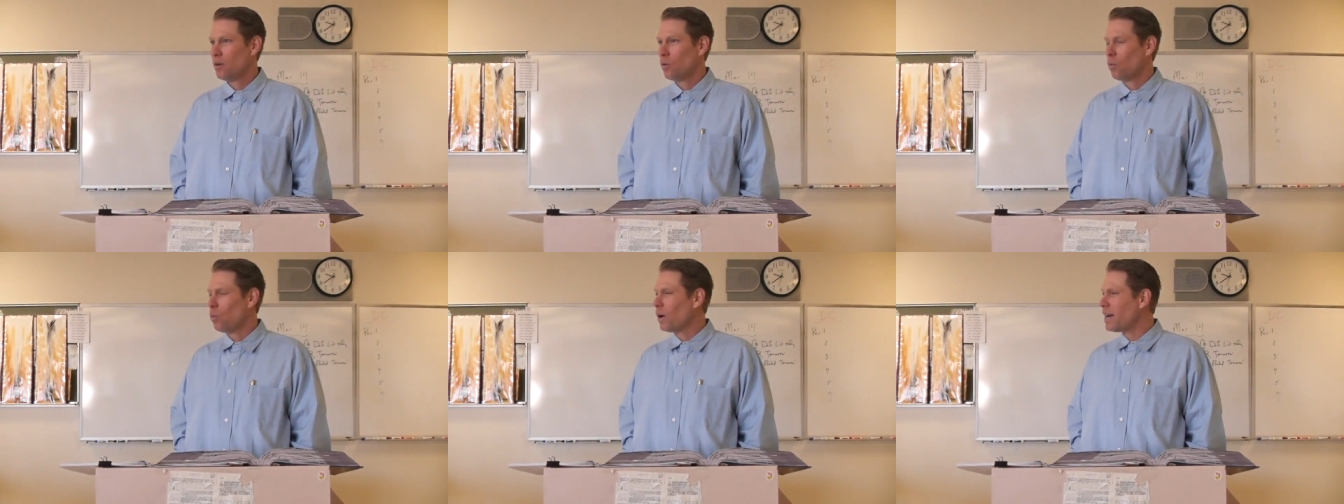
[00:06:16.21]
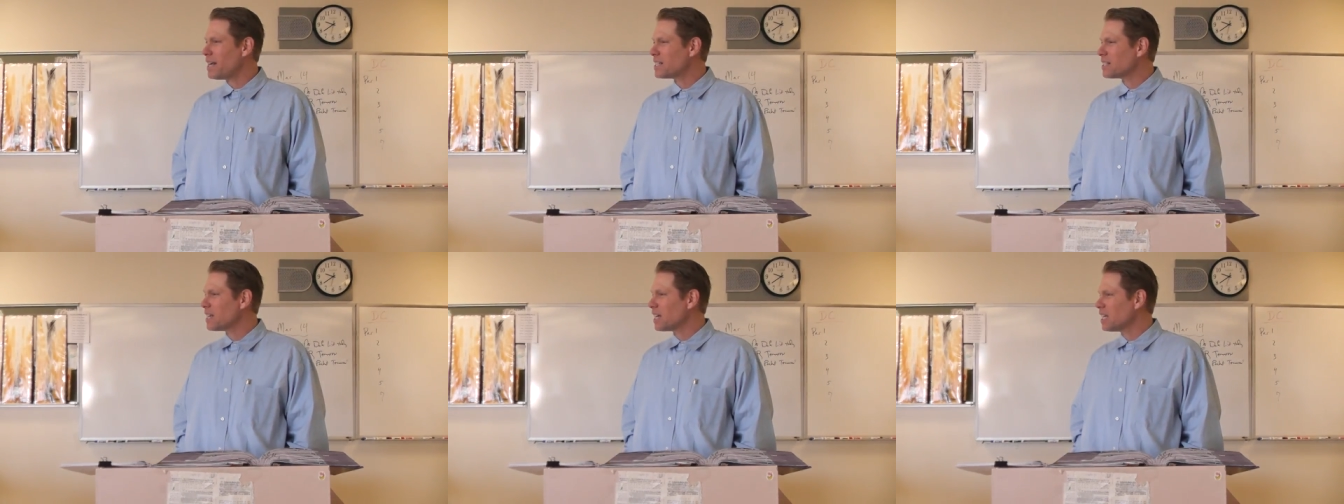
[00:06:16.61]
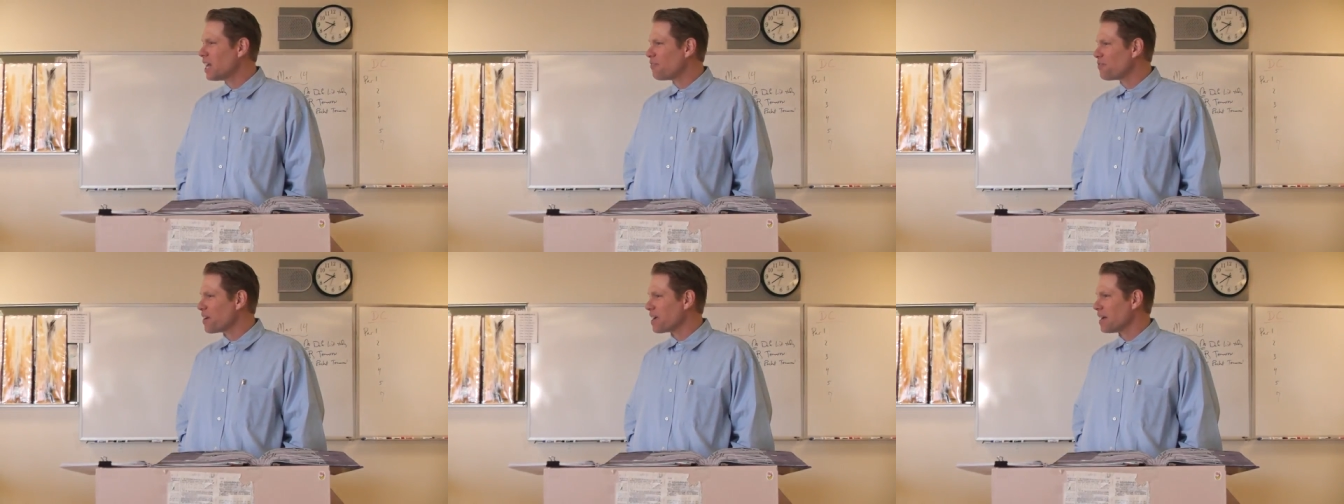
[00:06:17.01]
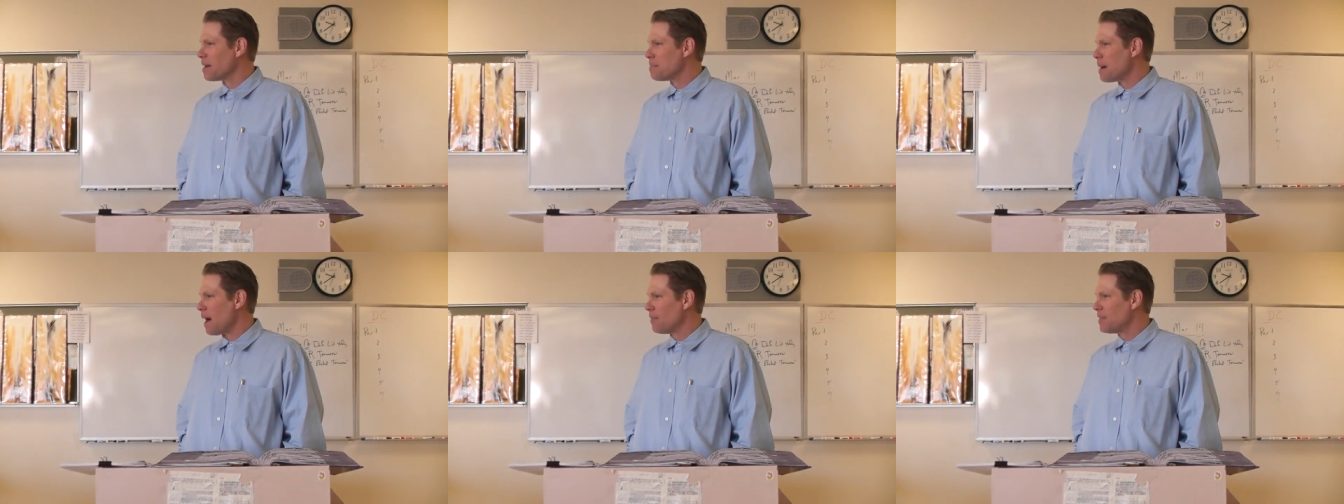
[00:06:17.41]
What is
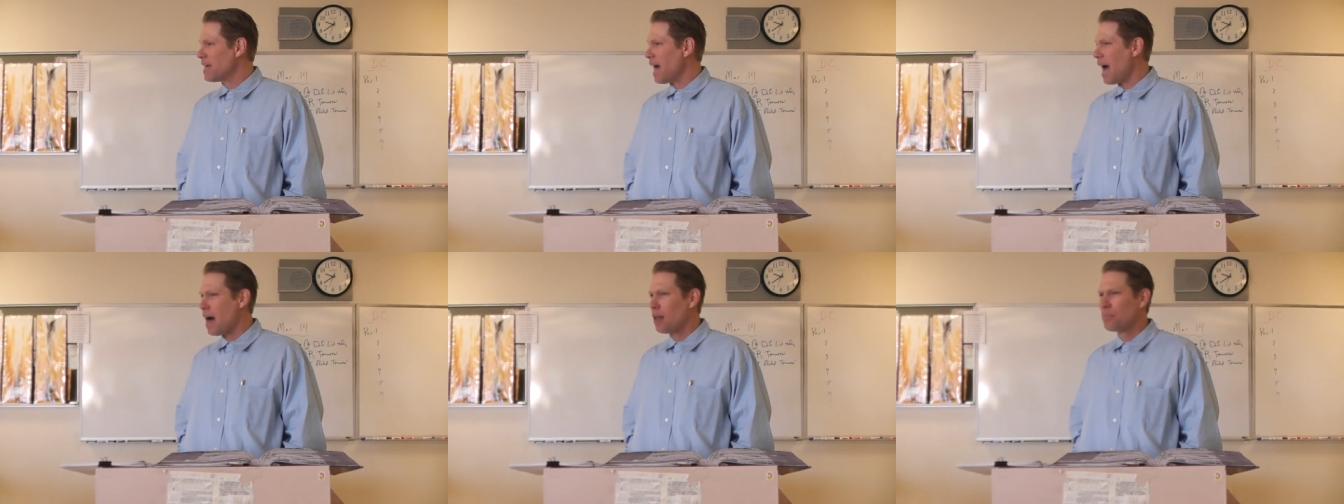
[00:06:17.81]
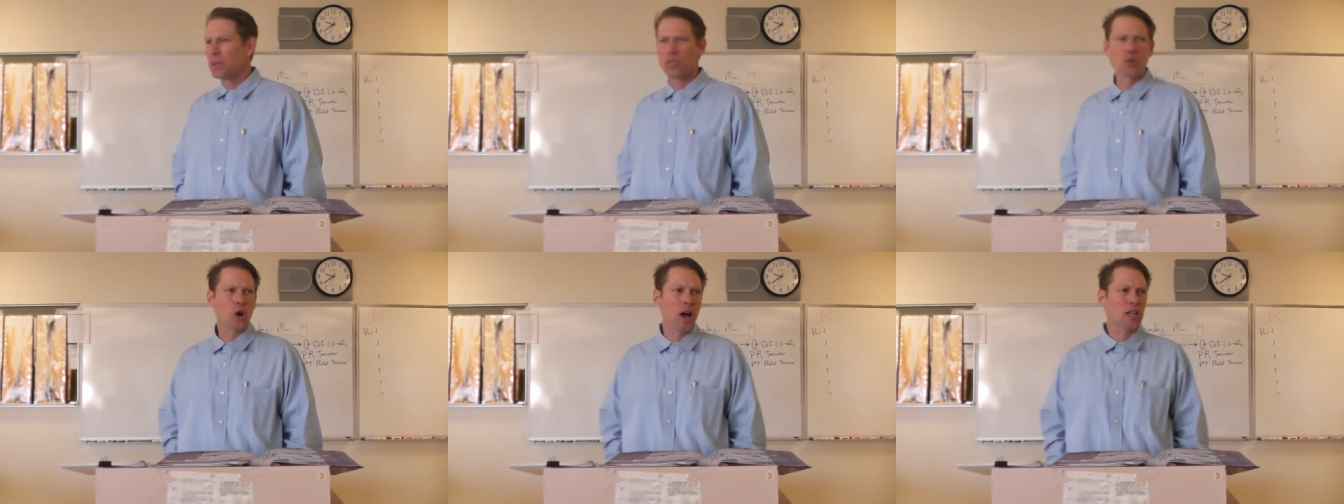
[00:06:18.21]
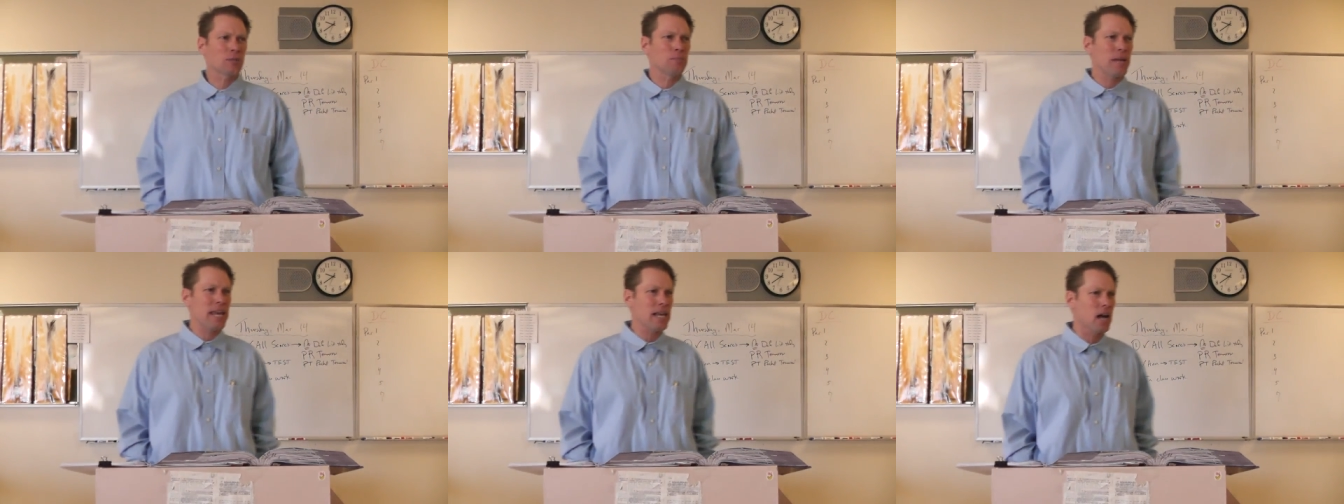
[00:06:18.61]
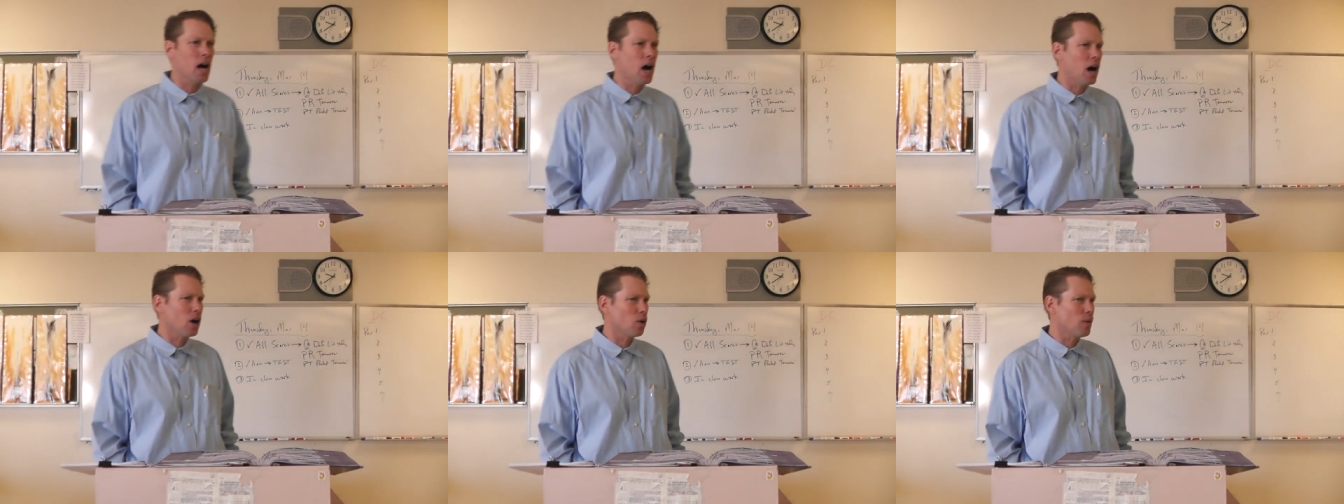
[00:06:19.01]
significant about the albatross being
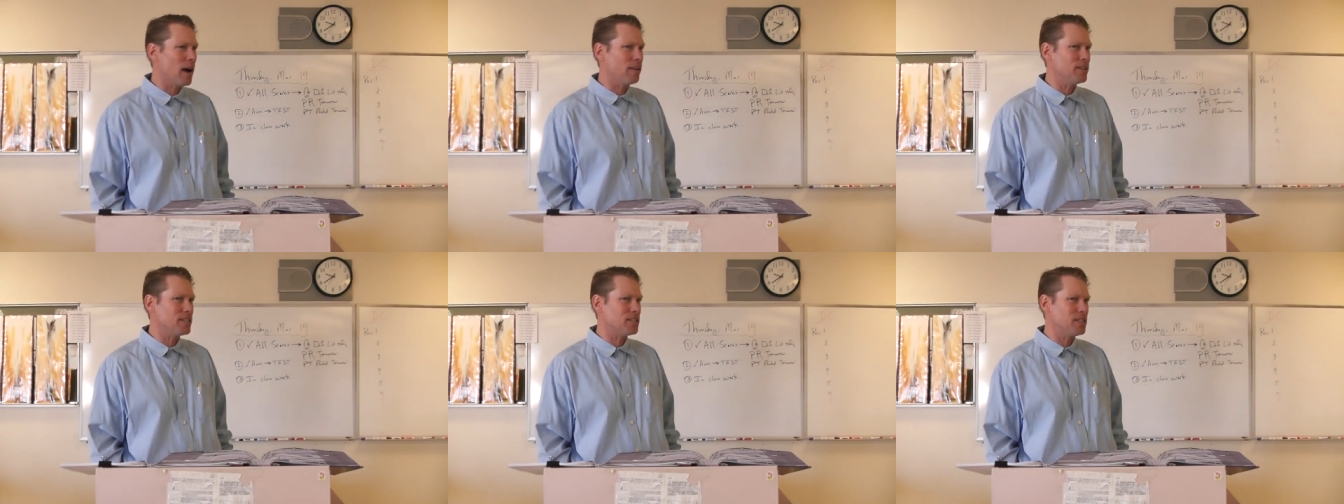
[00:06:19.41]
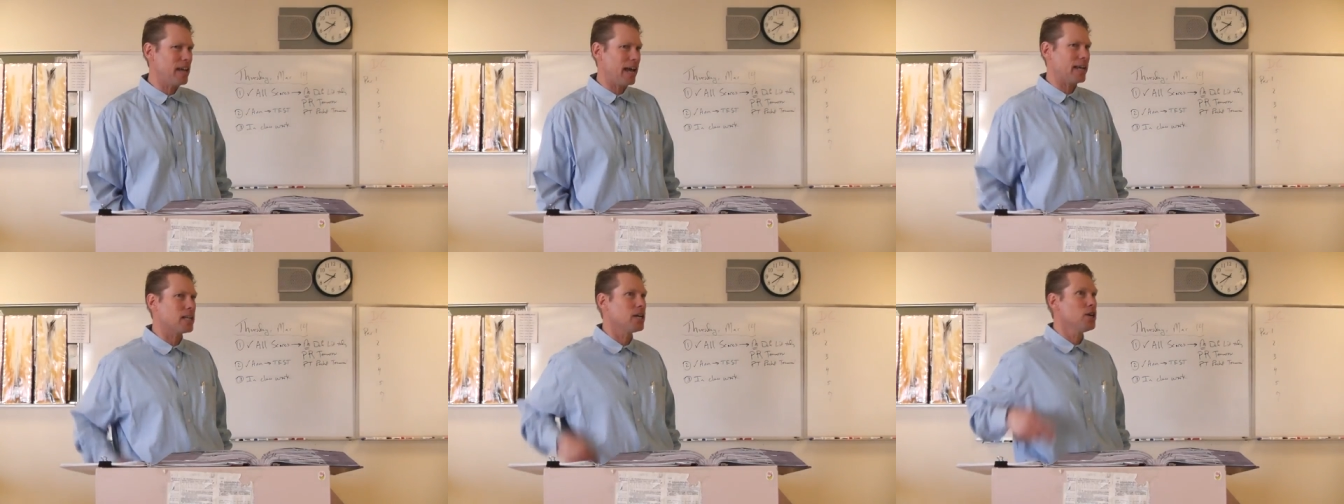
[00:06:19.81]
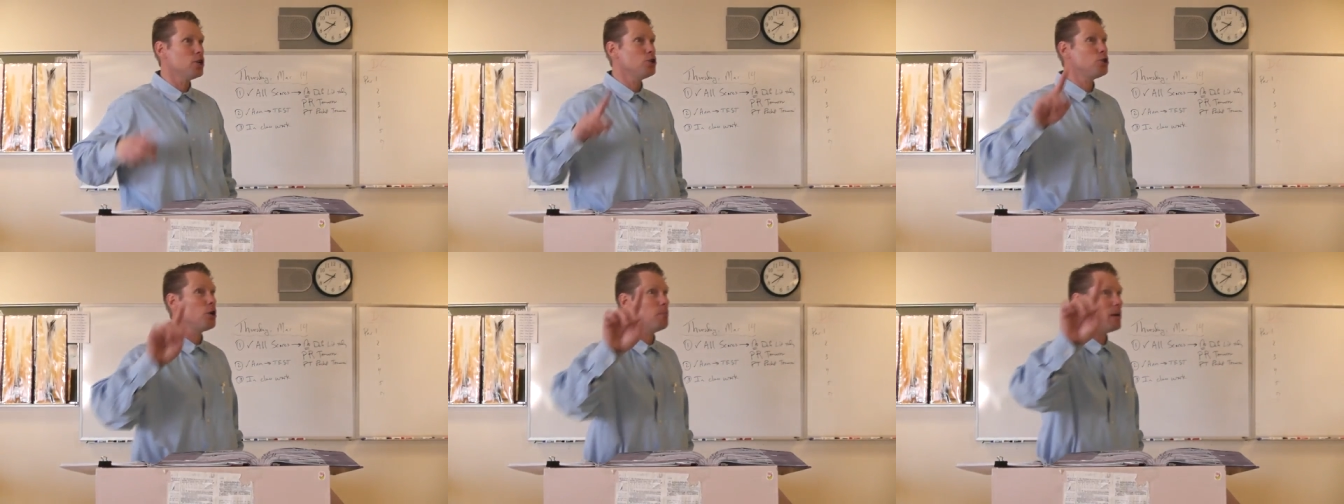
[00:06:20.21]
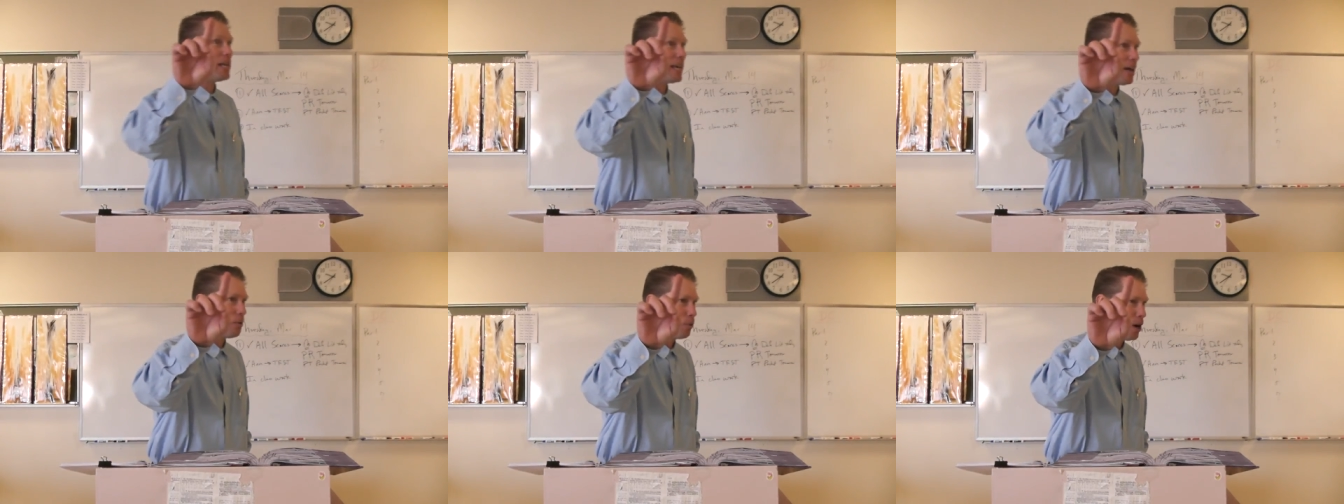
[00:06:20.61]
hung around his neck to
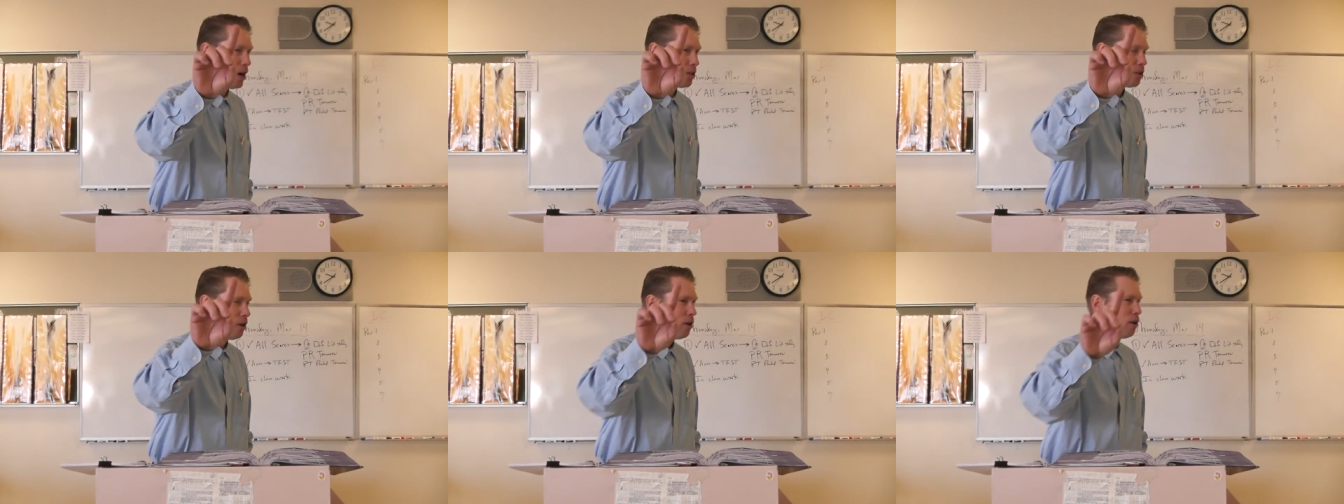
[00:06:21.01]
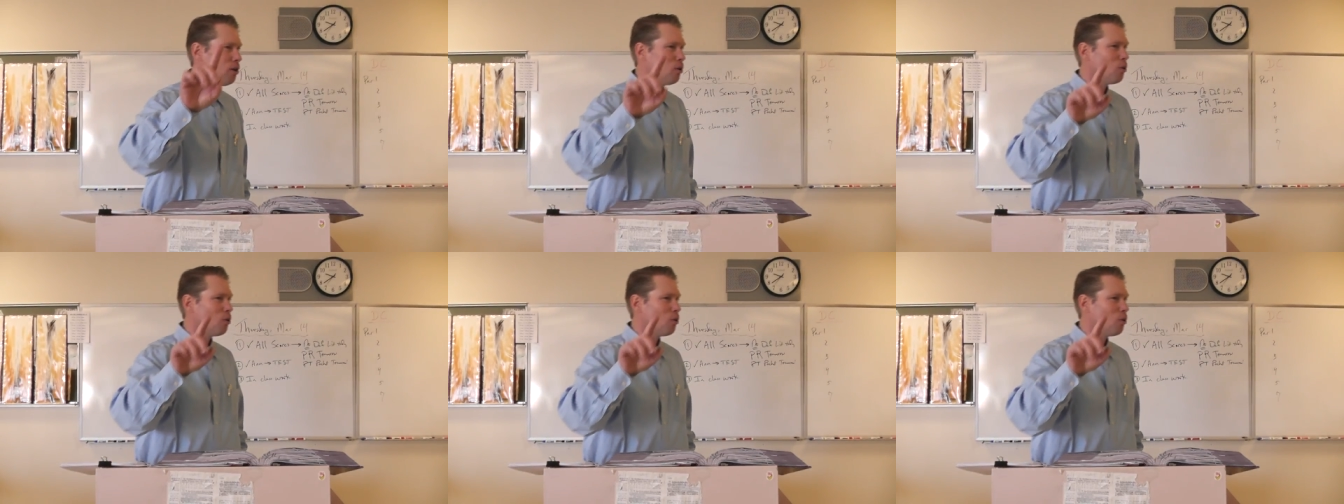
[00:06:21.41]
begin with?